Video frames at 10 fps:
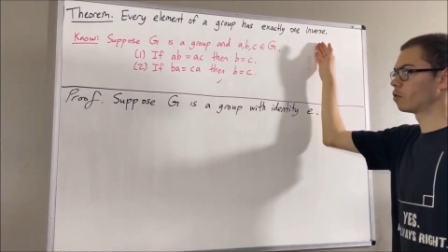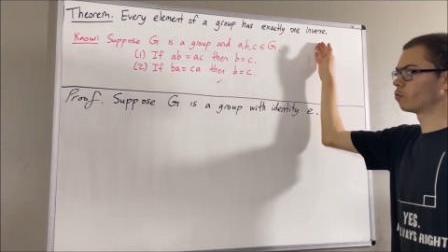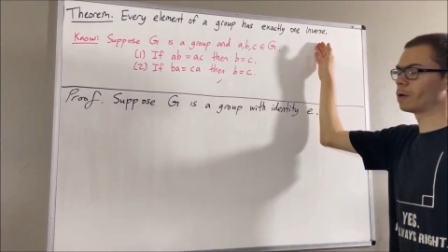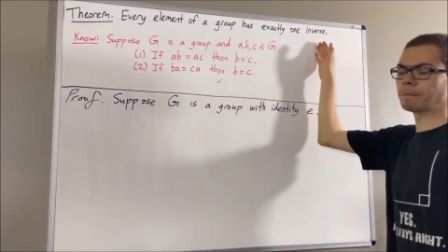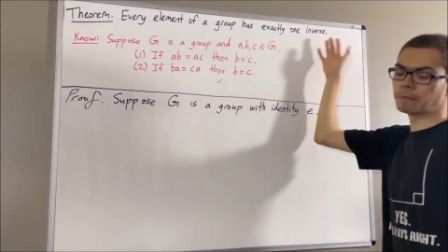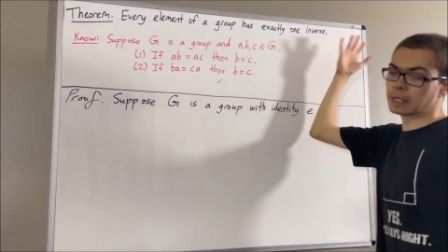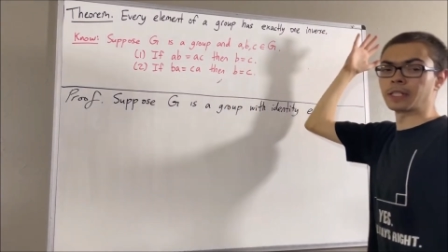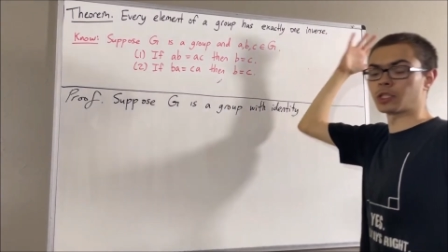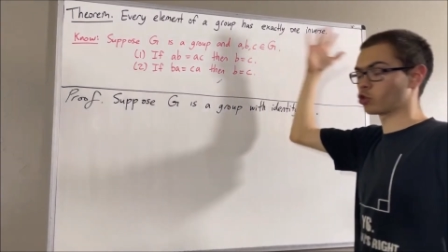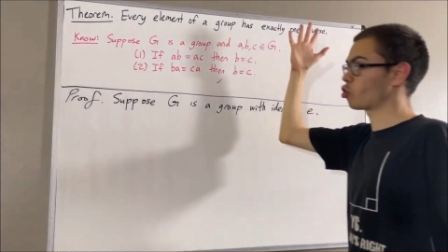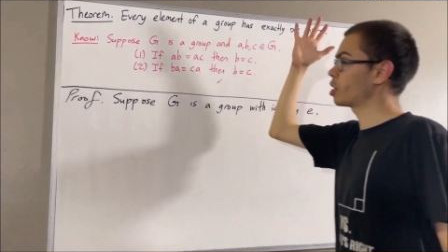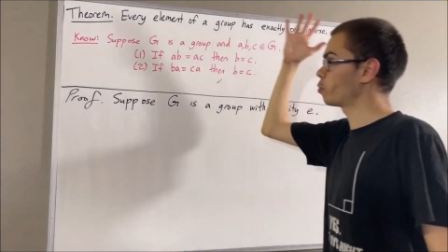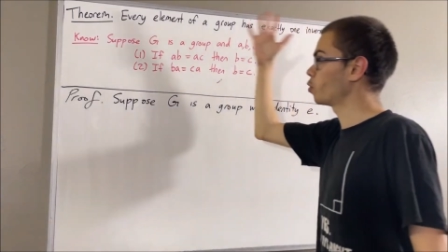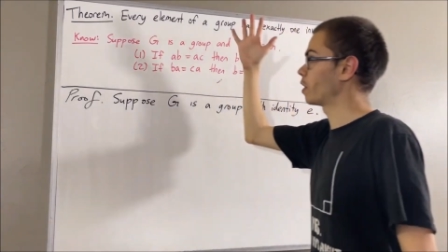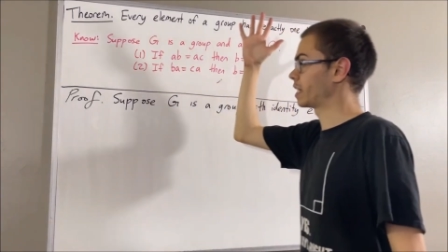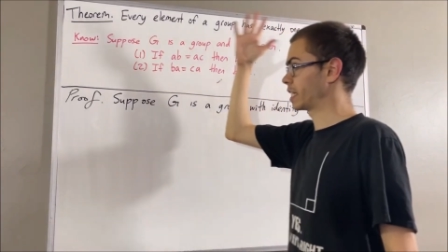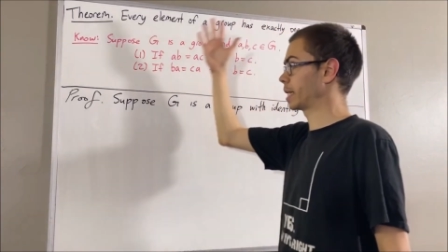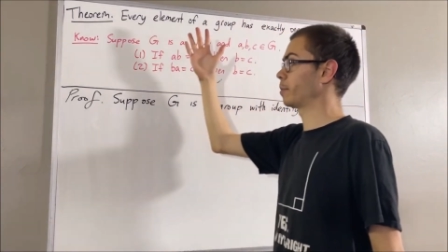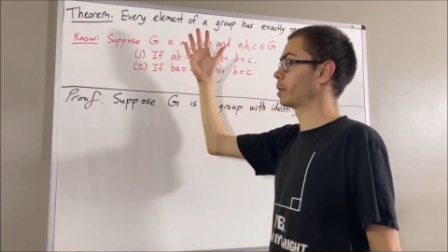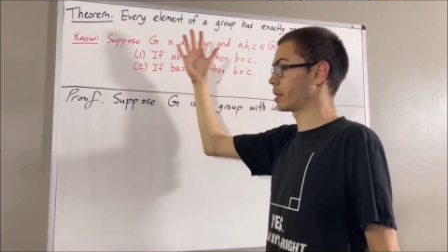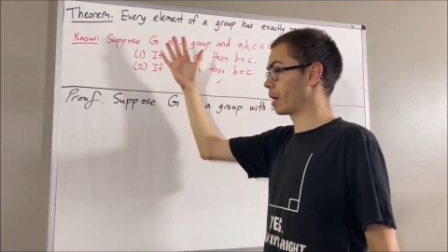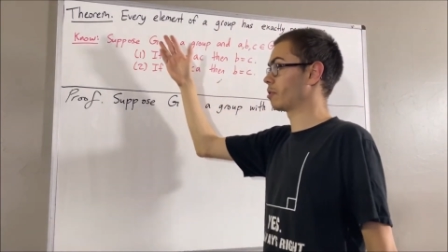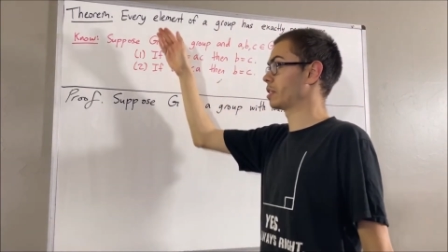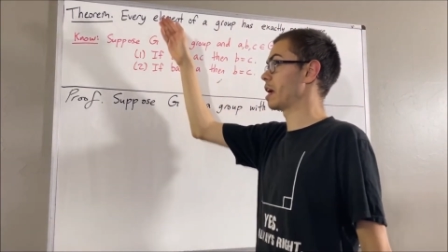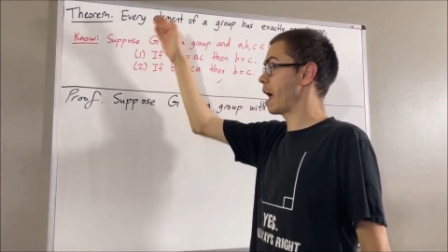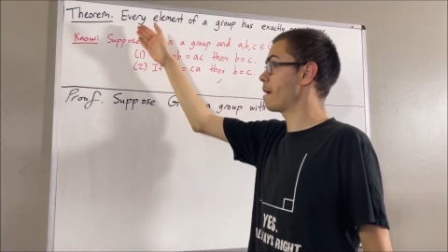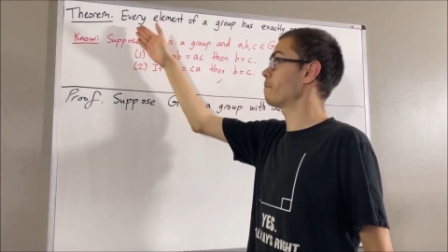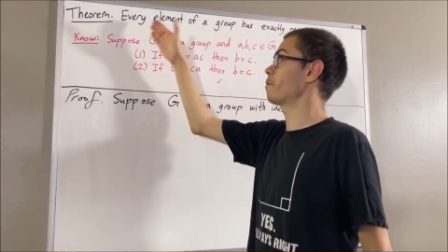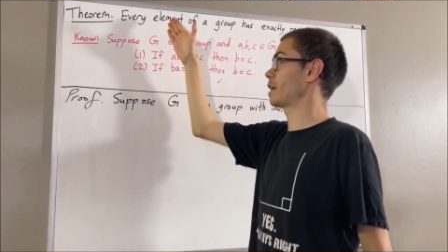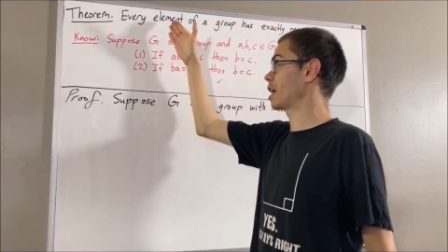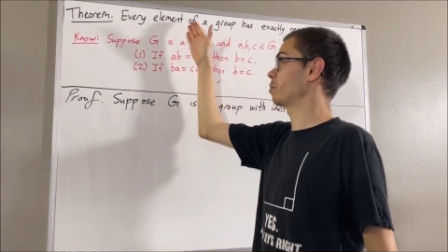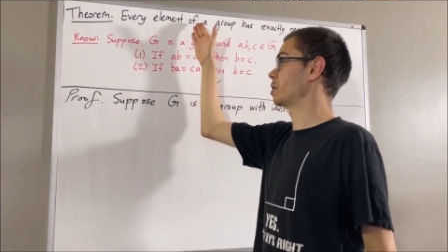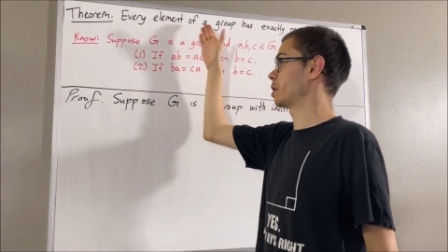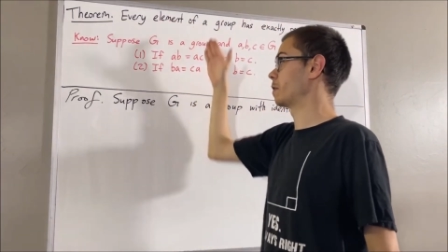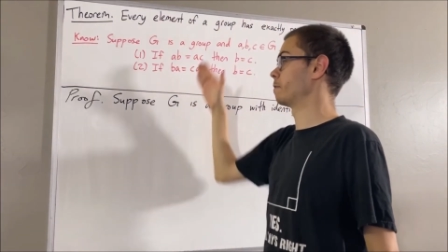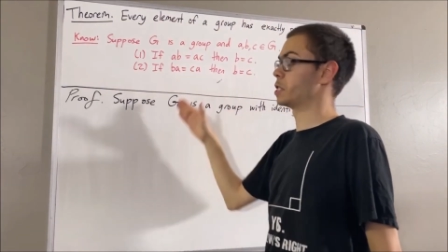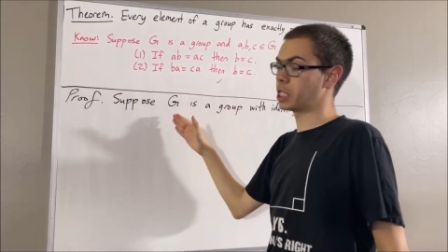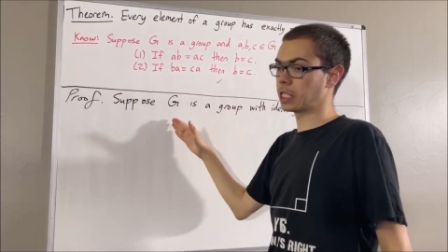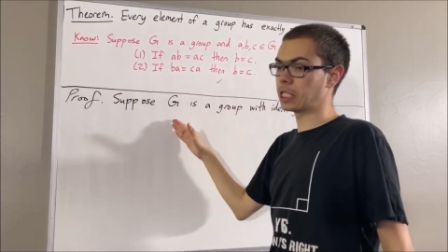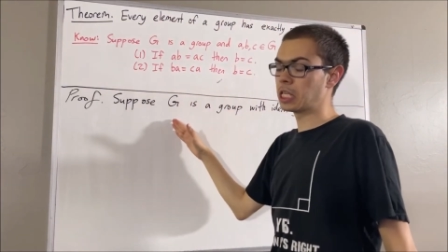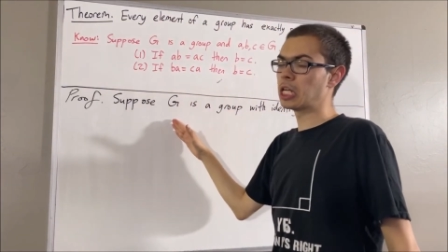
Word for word: Well, since we're trying to prove a statement about every element of G,